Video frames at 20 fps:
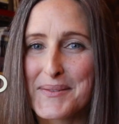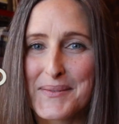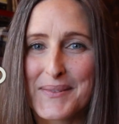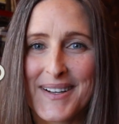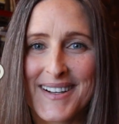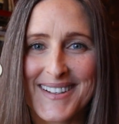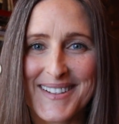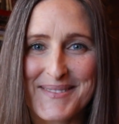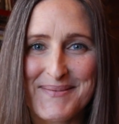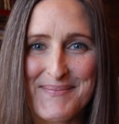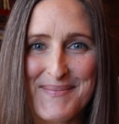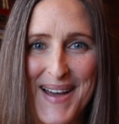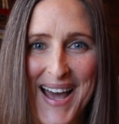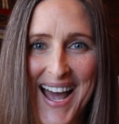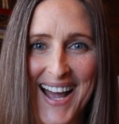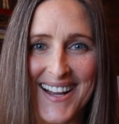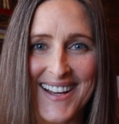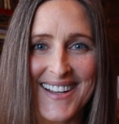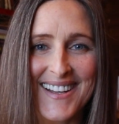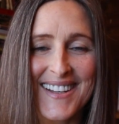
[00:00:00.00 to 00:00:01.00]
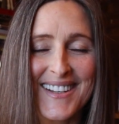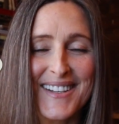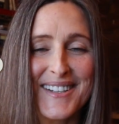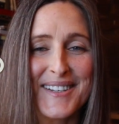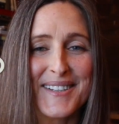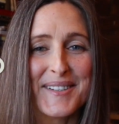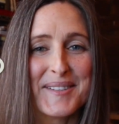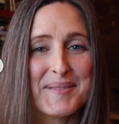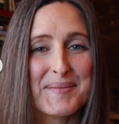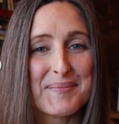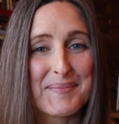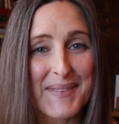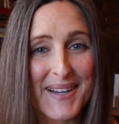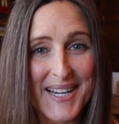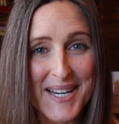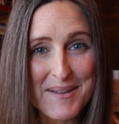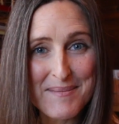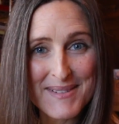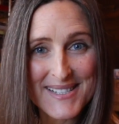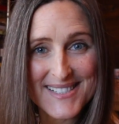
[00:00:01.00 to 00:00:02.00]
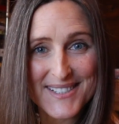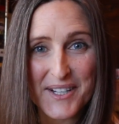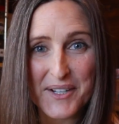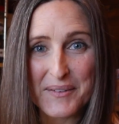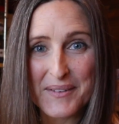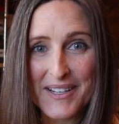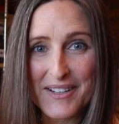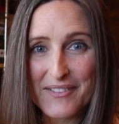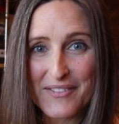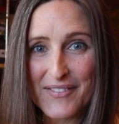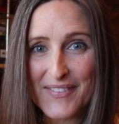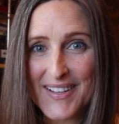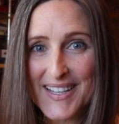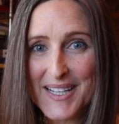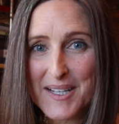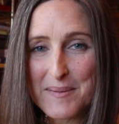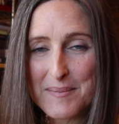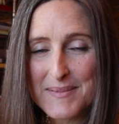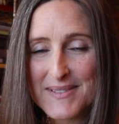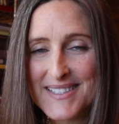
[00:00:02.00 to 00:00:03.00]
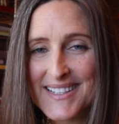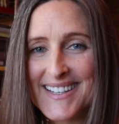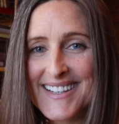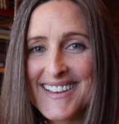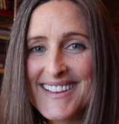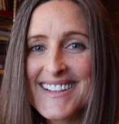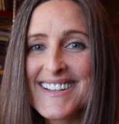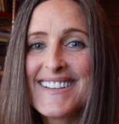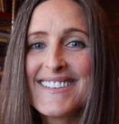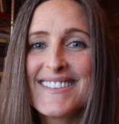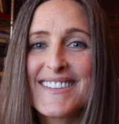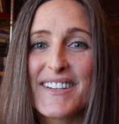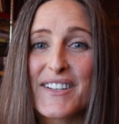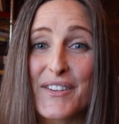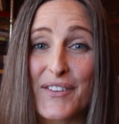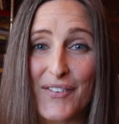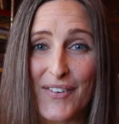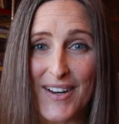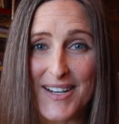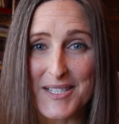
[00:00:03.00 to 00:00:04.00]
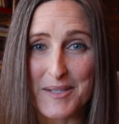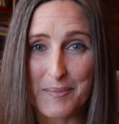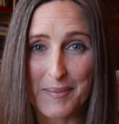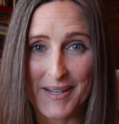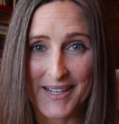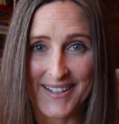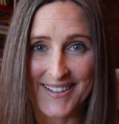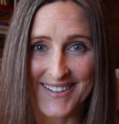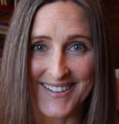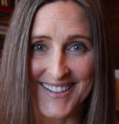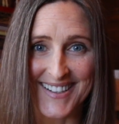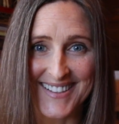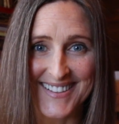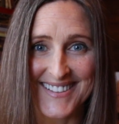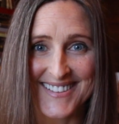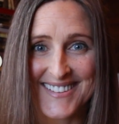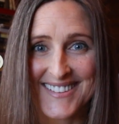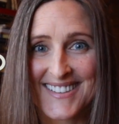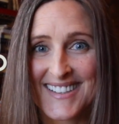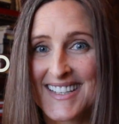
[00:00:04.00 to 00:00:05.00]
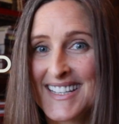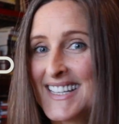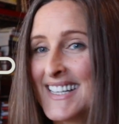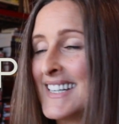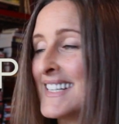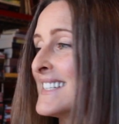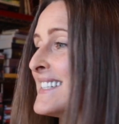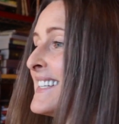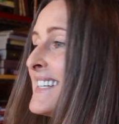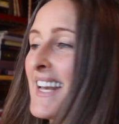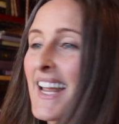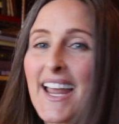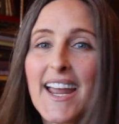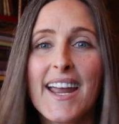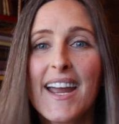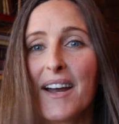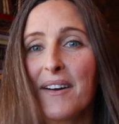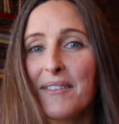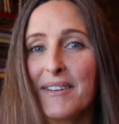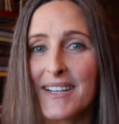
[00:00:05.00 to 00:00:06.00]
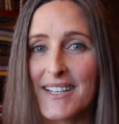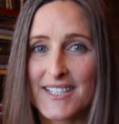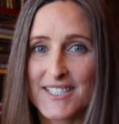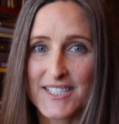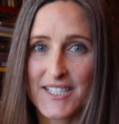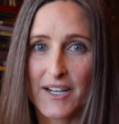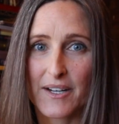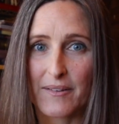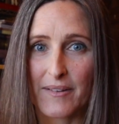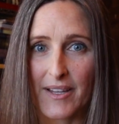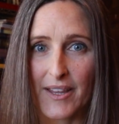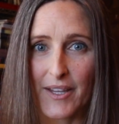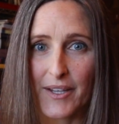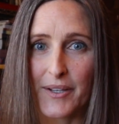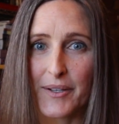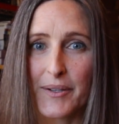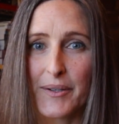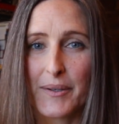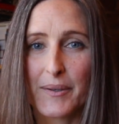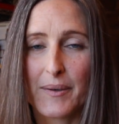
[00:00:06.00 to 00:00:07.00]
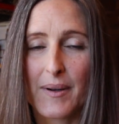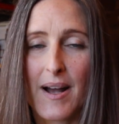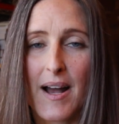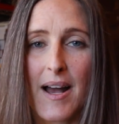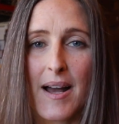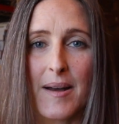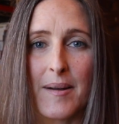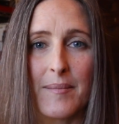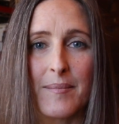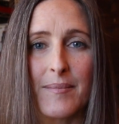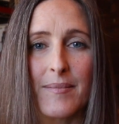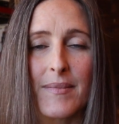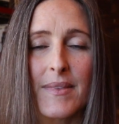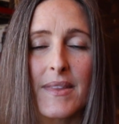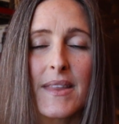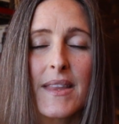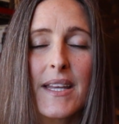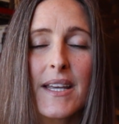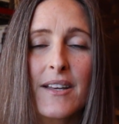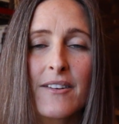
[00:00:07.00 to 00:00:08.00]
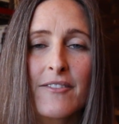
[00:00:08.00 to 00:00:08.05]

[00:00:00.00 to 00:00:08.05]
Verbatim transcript: welcome back. My name is Corinne Phillips and this is Fresh P Cooks. Today I want to share with you um, the